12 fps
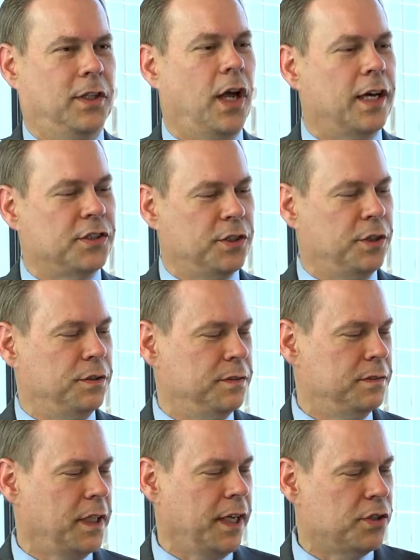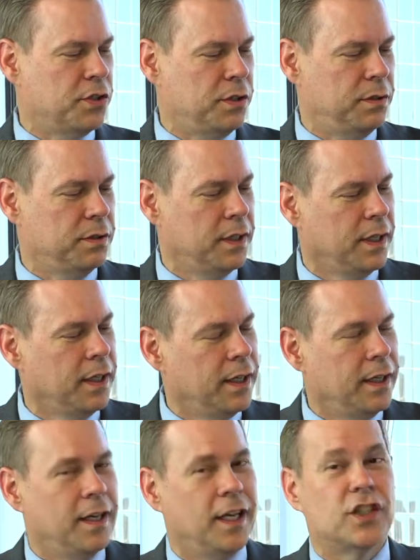Lawsuit against you.
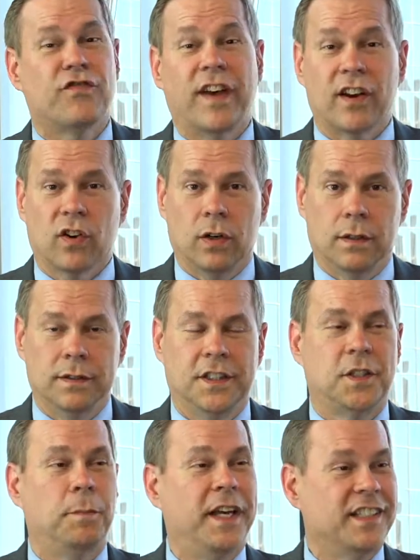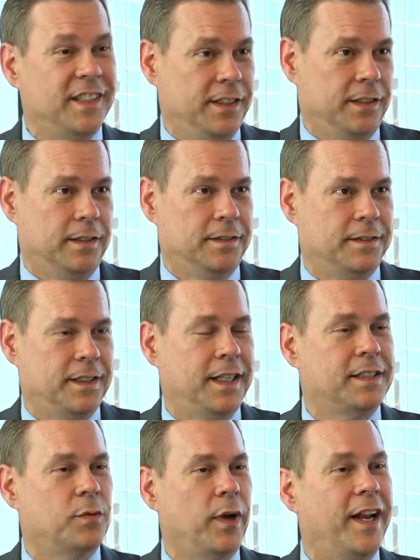It's federal. It's a big deal.
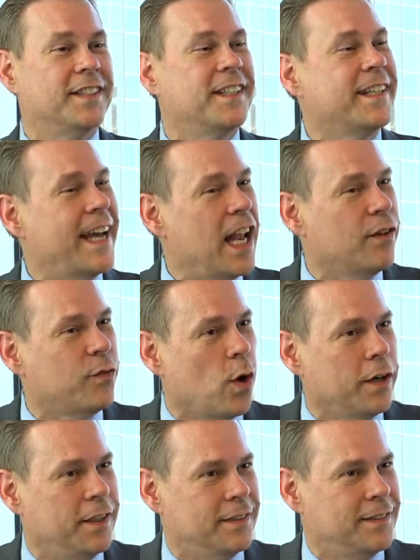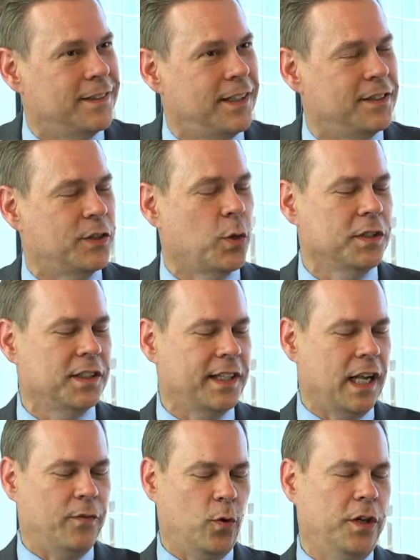It's in California. The court's in
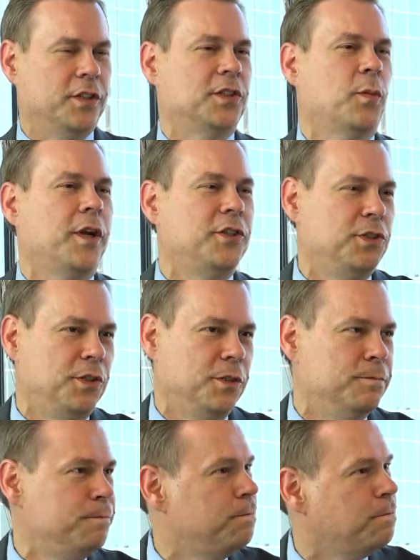California. So what did you do?